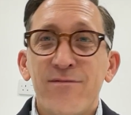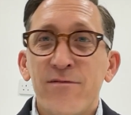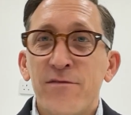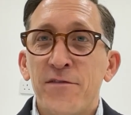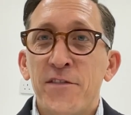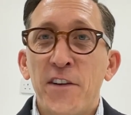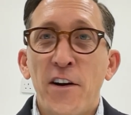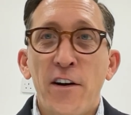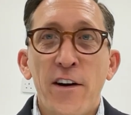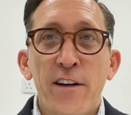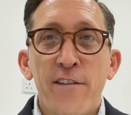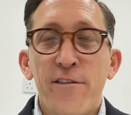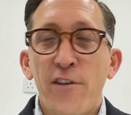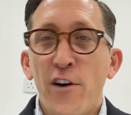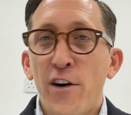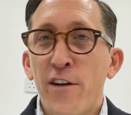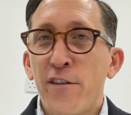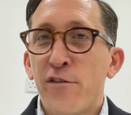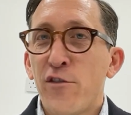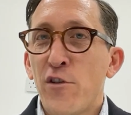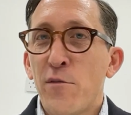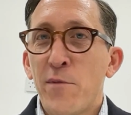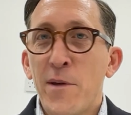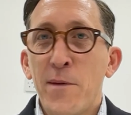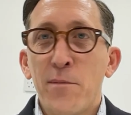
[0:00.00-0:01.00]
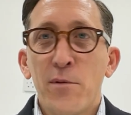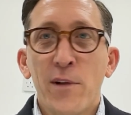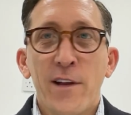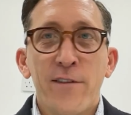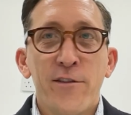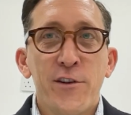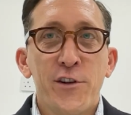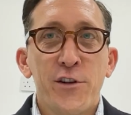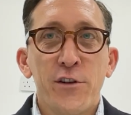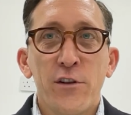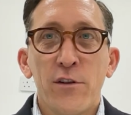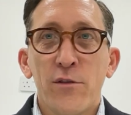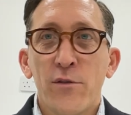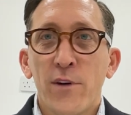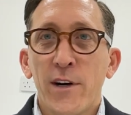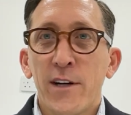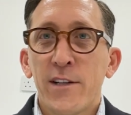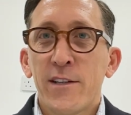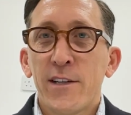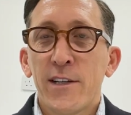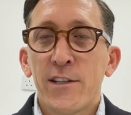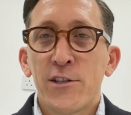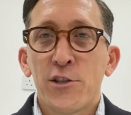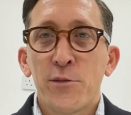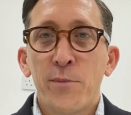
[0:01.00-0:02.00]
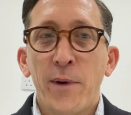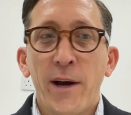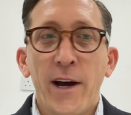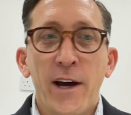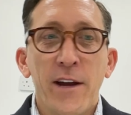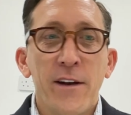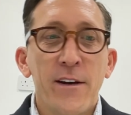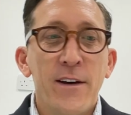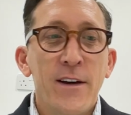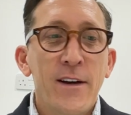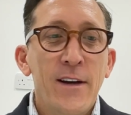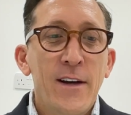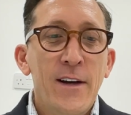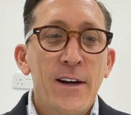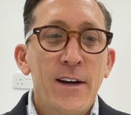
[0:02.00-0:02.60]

very, very few people ever do, right, in Japan,